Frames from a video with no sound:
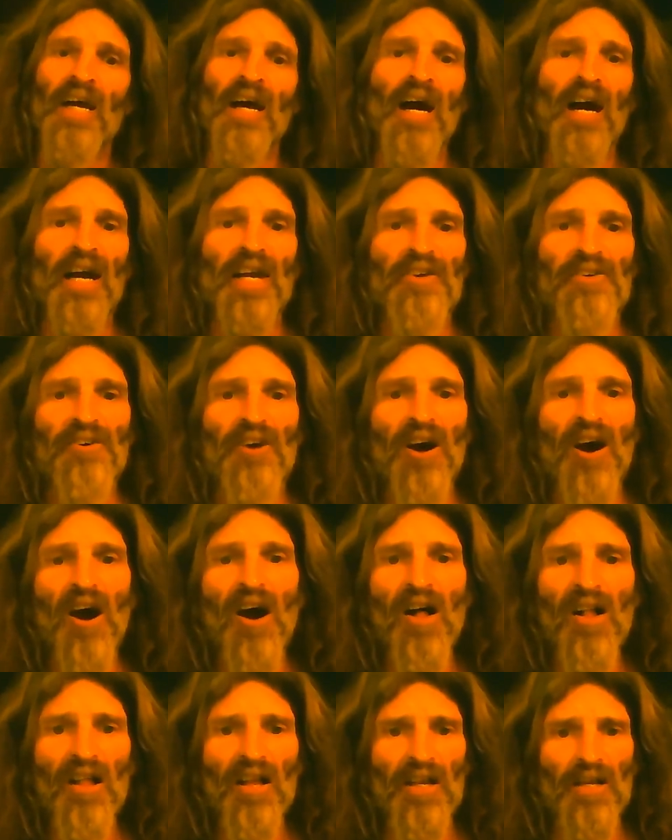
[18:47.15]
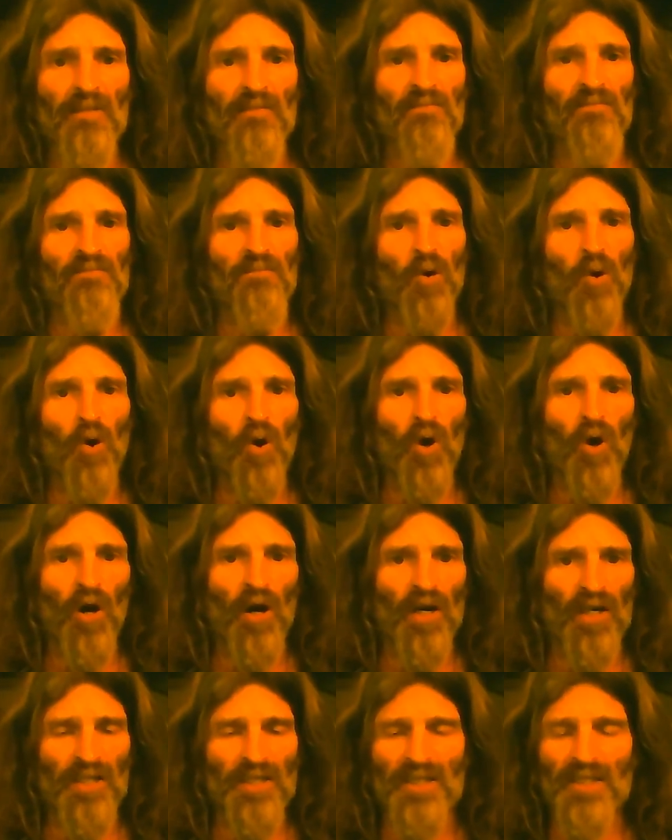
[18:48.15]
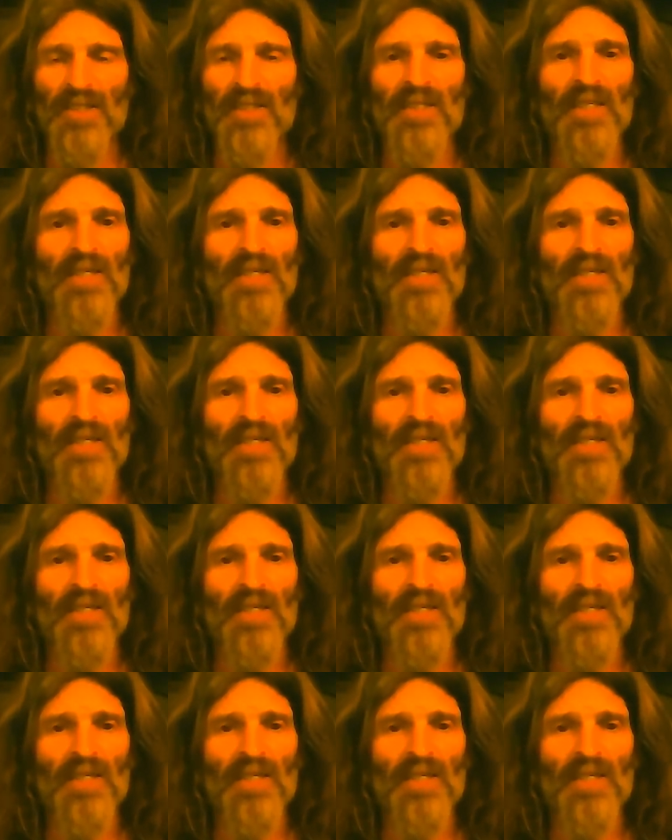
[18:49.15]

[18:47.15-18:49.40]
hydraulic force,